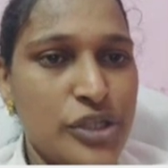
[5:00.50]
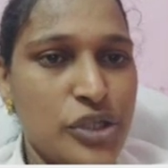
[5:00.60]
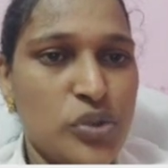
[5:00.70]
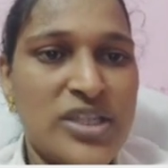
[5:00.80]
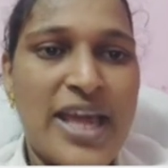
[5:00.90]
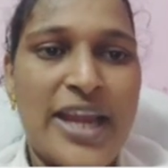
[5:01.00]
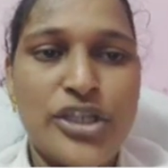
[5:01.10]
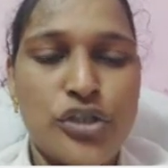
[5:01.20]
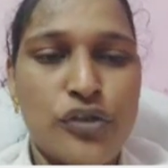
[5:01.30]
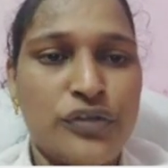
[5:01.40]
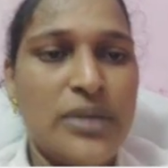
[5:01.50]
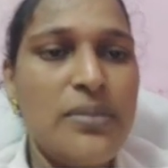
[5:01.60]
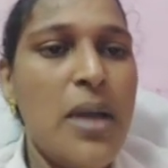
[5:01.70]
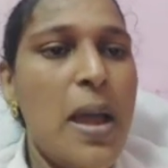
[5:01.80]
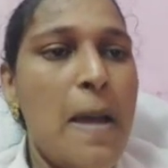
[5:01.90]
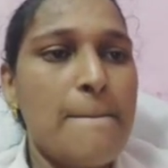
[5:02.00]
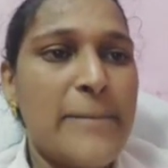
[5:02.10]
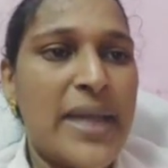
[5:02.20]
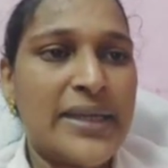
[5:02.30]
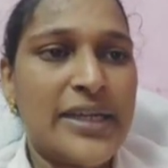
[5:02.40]
to the direction of the
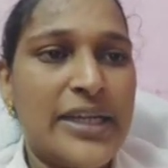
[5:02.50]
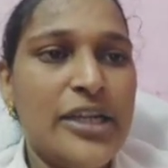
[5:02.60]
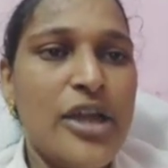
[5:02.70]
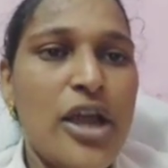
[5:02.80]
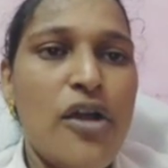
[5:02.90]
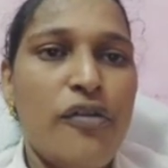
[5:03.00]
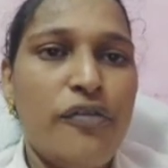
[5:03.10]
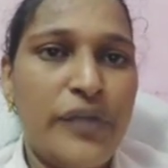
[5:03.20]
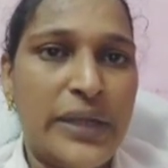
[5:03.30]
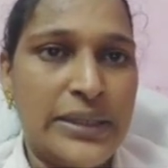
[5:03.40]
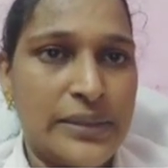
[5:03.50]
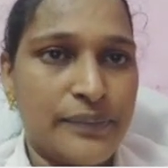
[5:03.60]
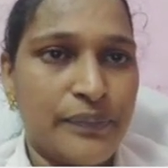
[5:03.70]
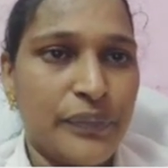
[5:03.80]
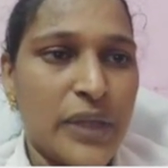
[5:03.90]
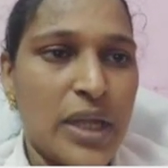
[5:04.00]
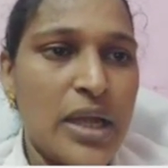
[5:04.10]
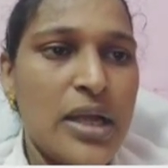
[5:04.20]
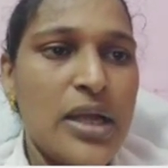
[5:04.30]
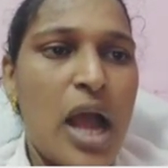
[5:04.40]
magnetic field.
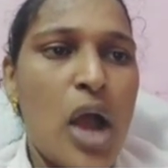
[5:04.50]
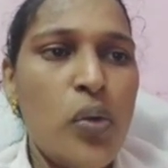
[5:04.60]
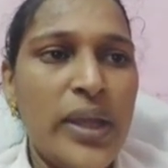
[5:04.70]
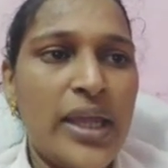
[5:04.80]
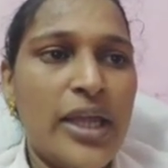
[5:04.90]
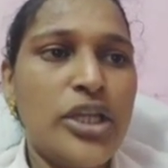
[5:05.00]
How we can